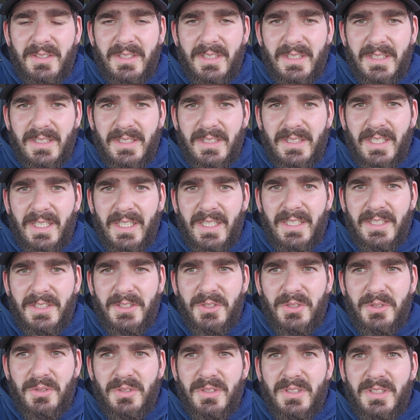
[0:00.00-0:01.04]
and I
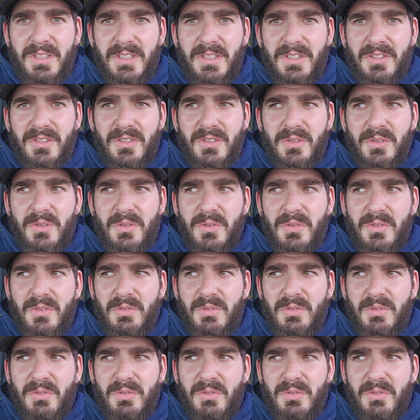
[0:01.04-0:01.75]
shortened it to